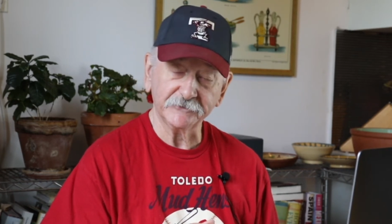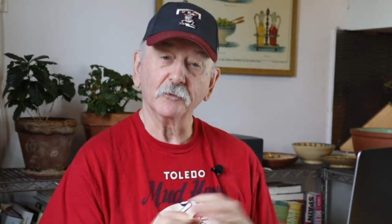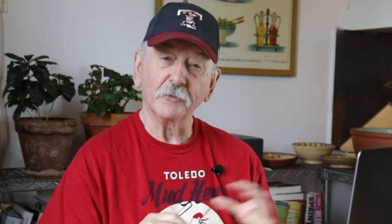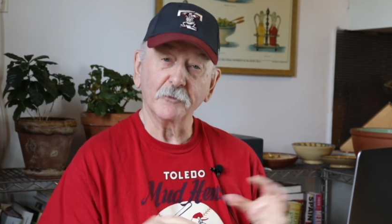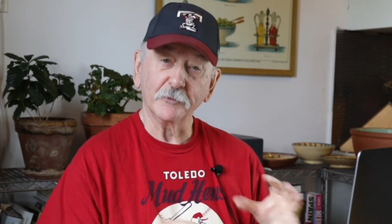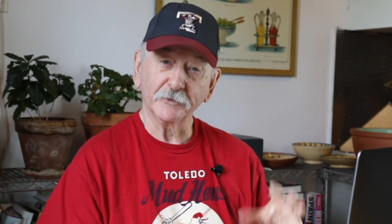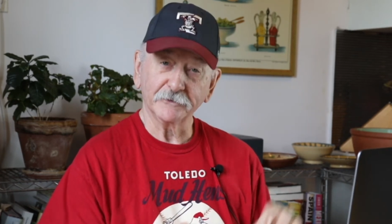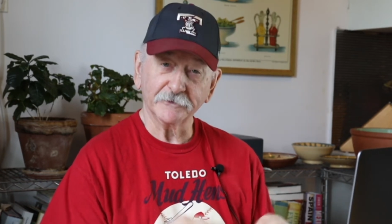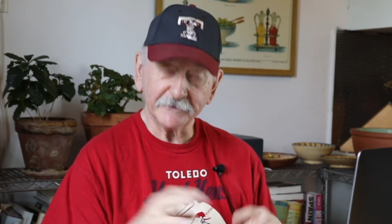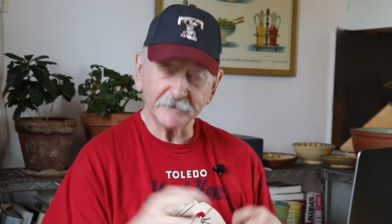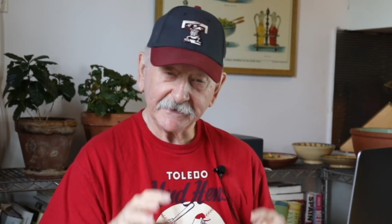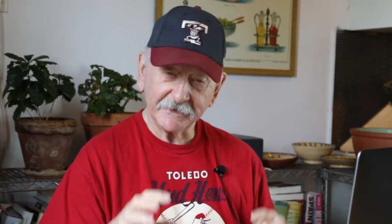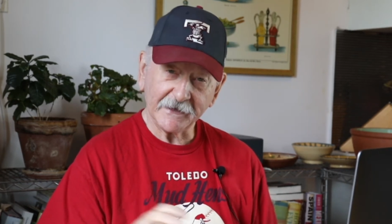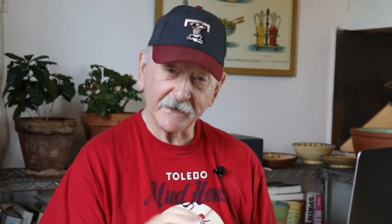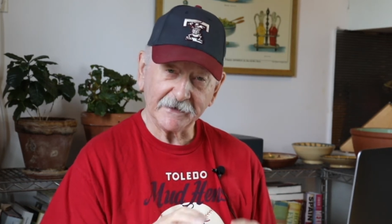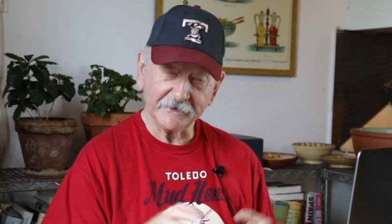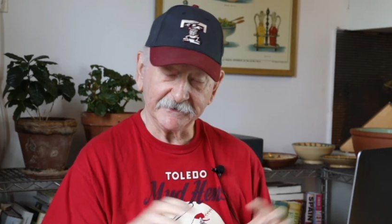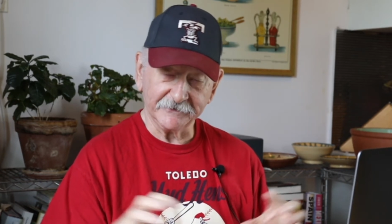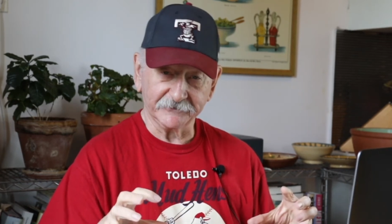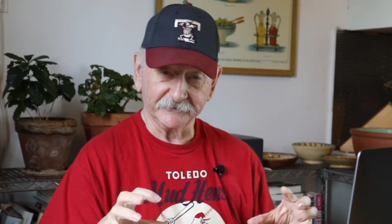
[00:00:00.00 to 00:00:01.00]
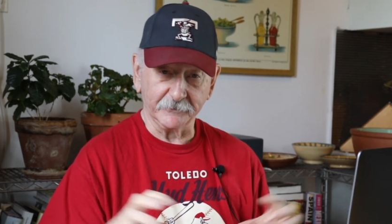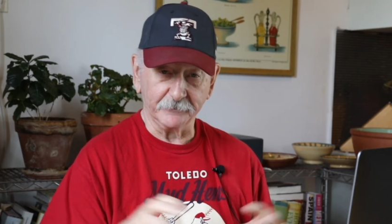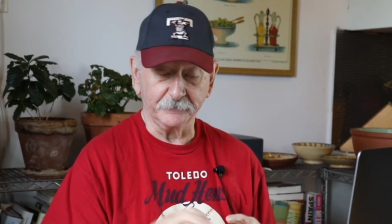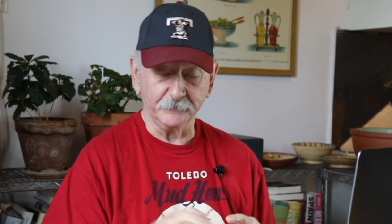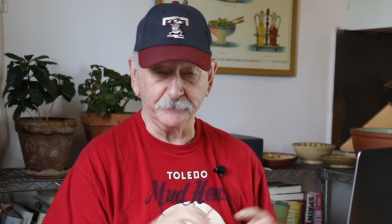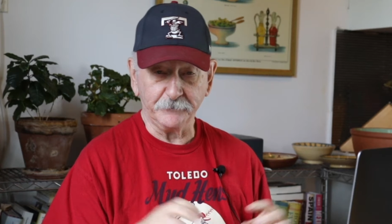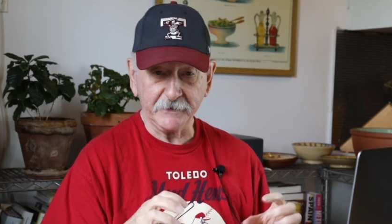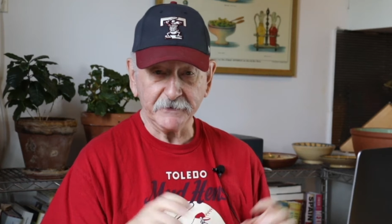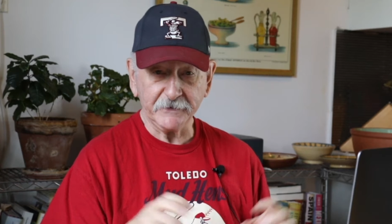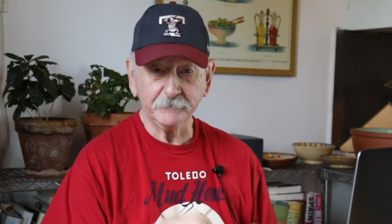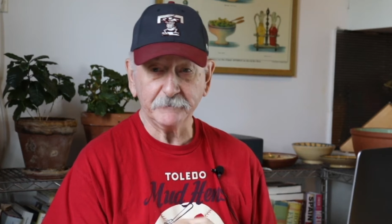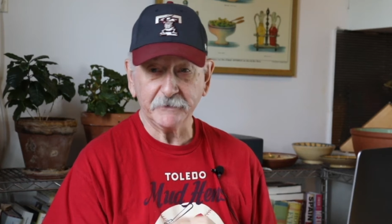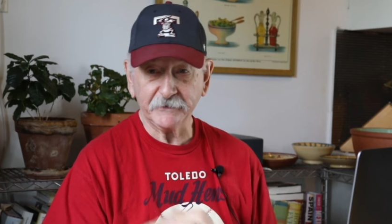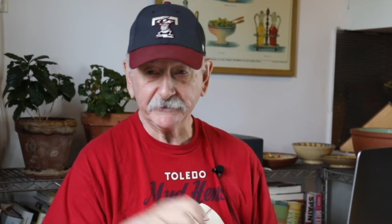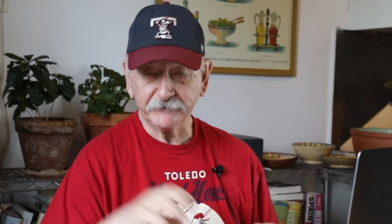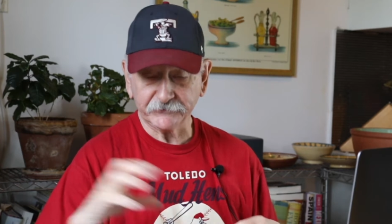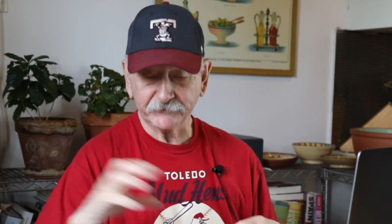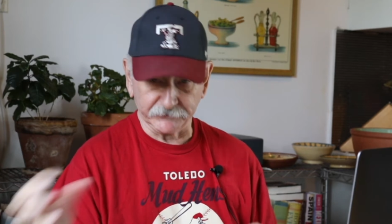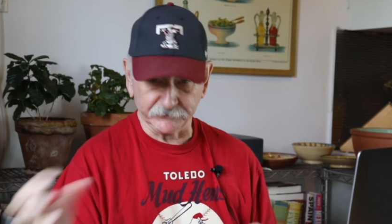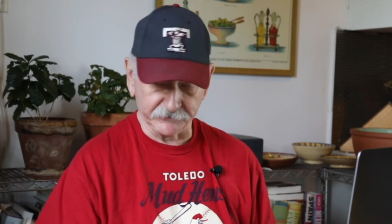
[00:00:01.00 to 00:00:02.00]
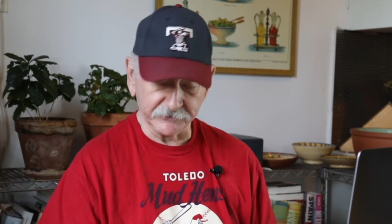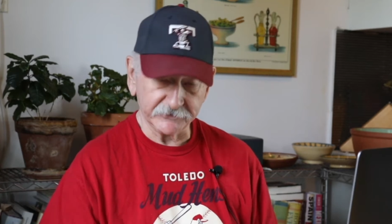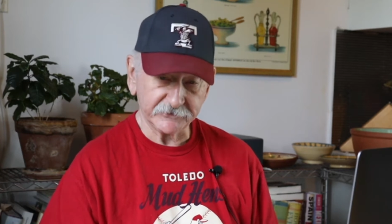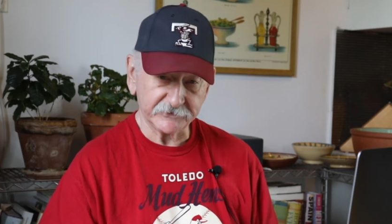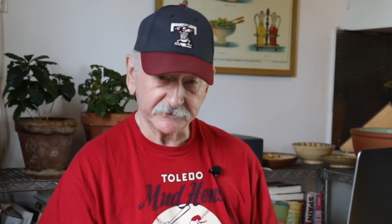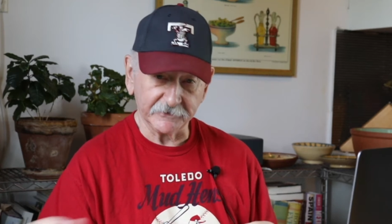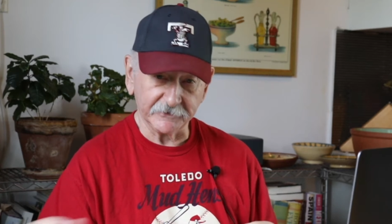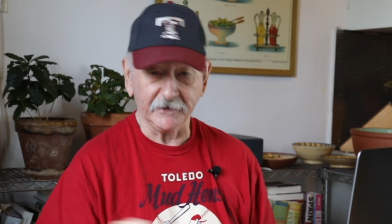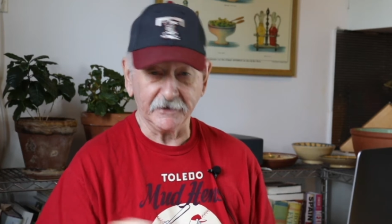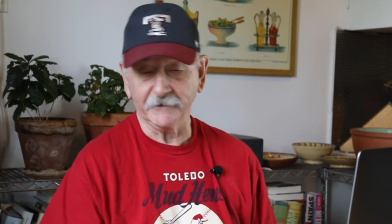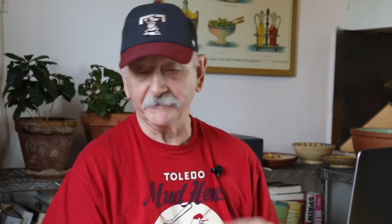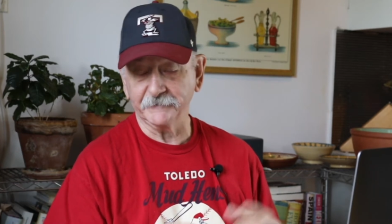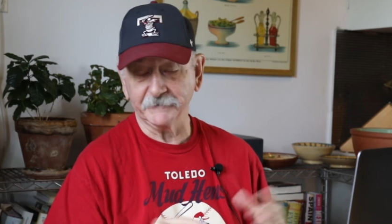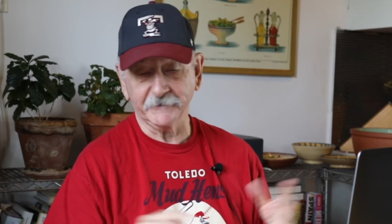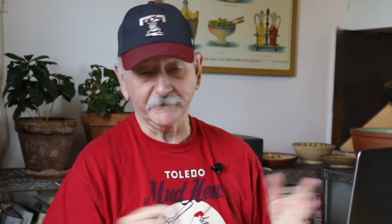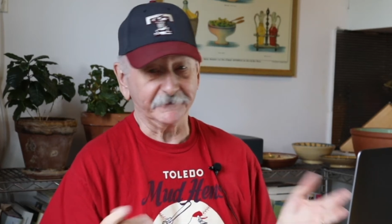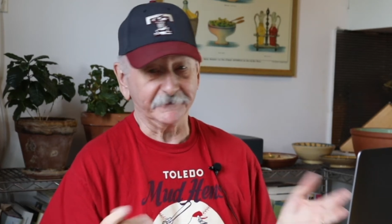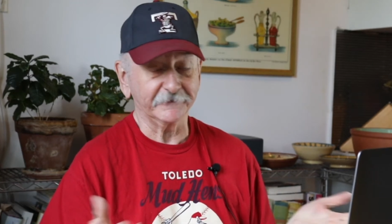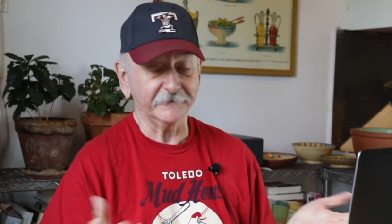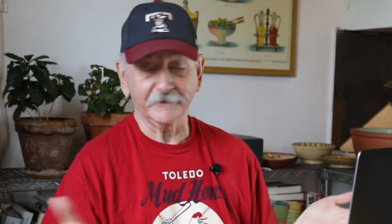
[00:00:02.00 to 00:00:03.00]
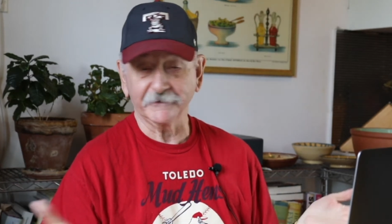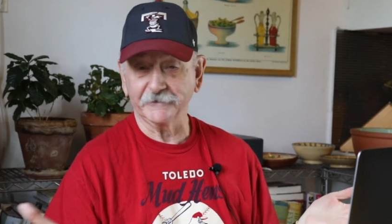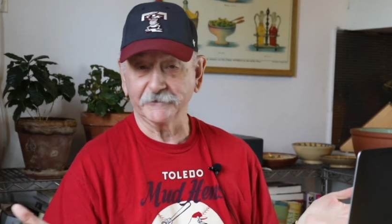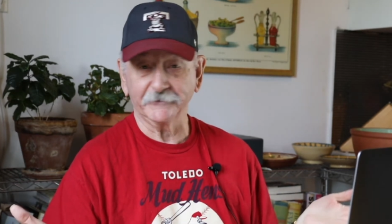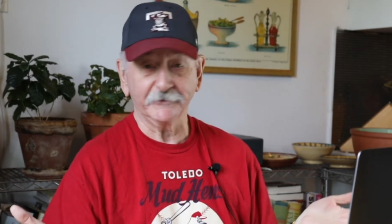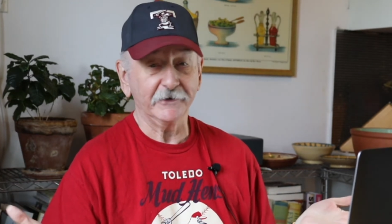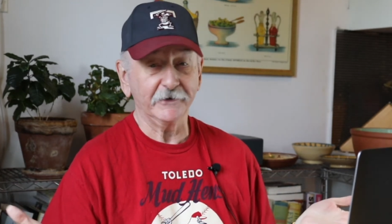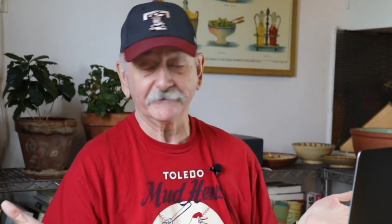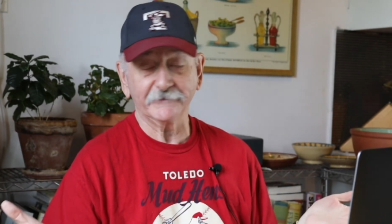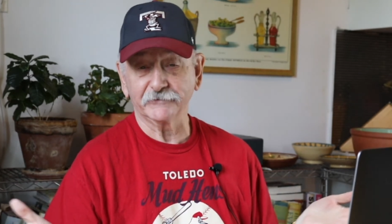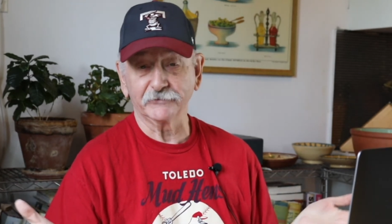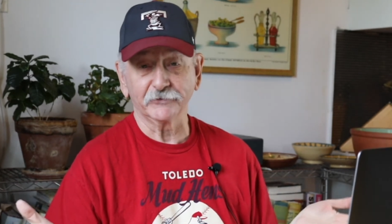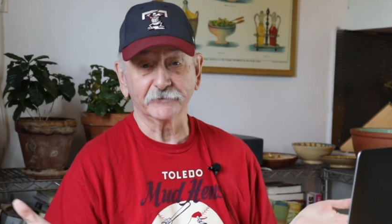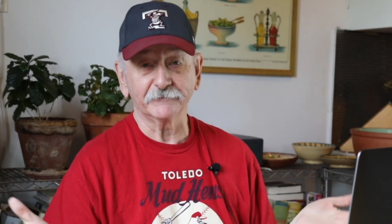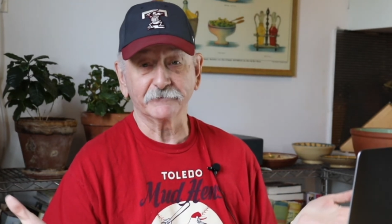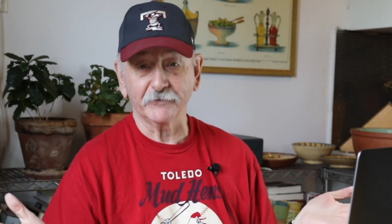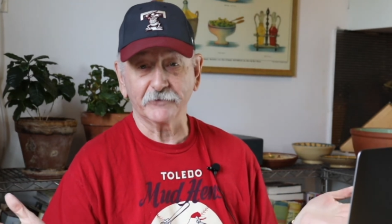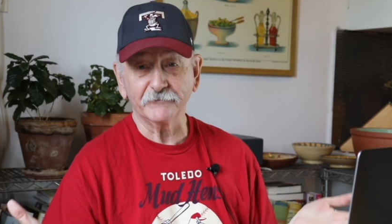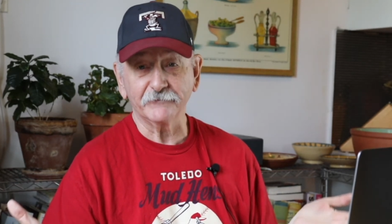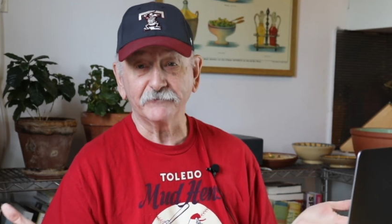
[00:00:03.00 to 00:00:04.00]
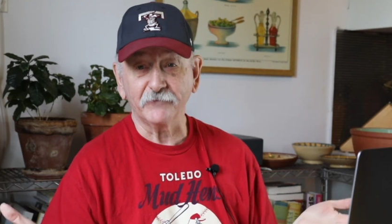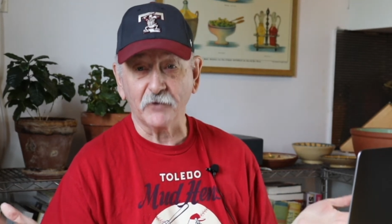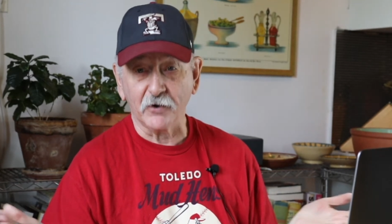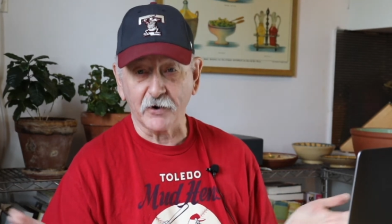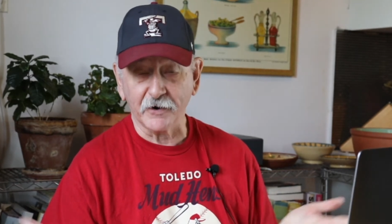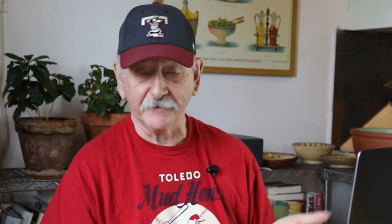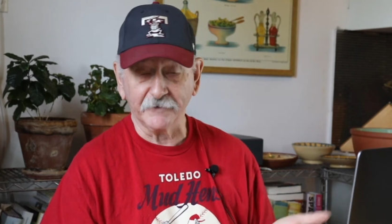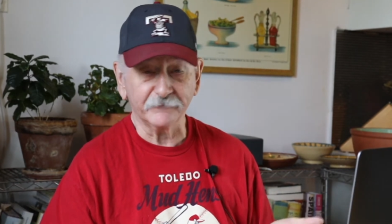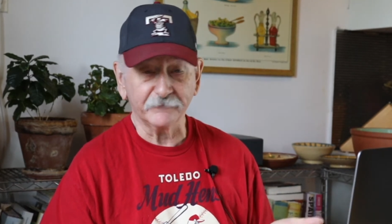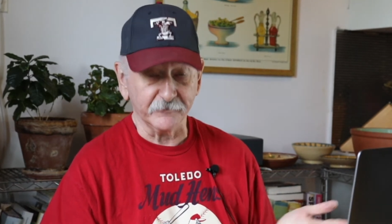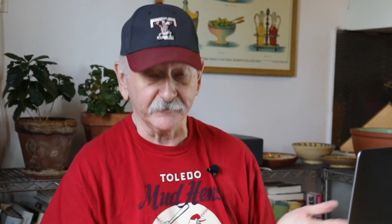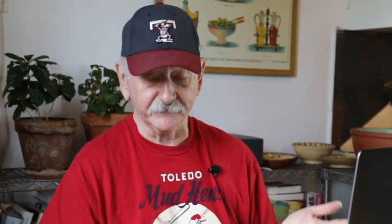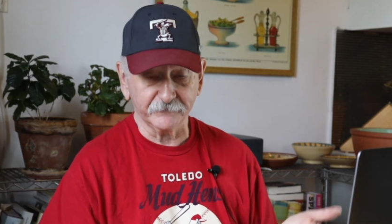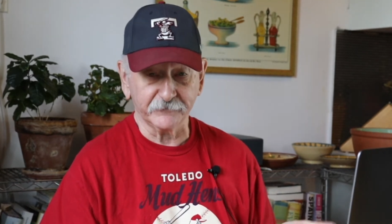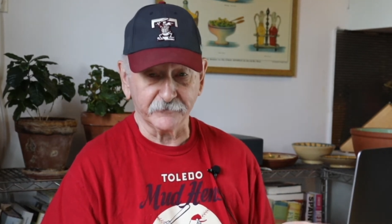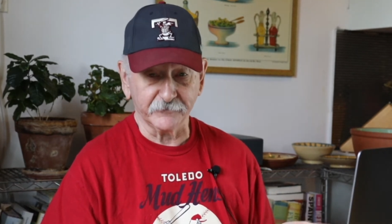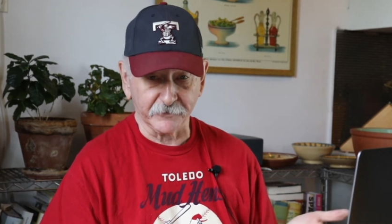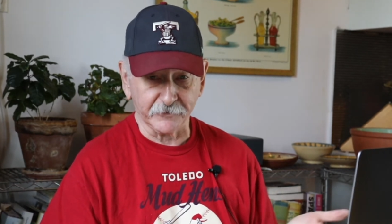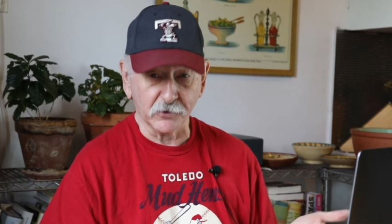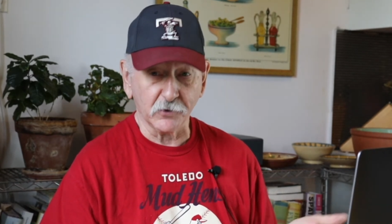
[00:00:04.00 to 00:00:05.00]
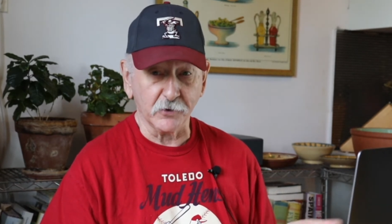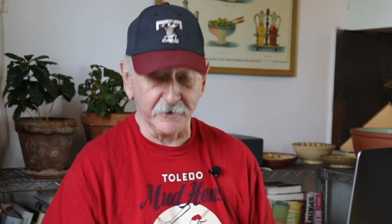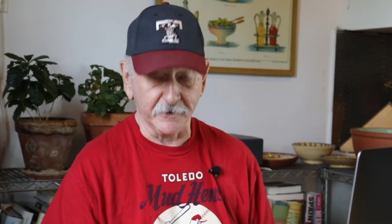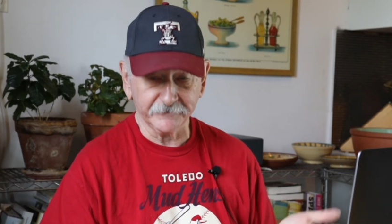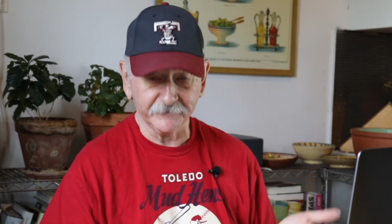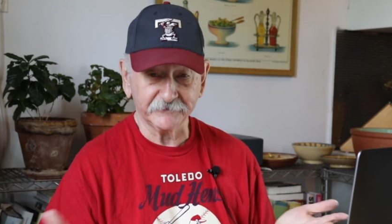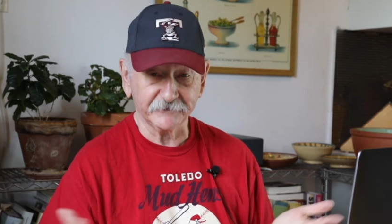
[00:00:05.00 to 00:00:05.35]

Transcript: What we're looking at is a big, big surge, uh, and you don't have to look very far for, for the cause.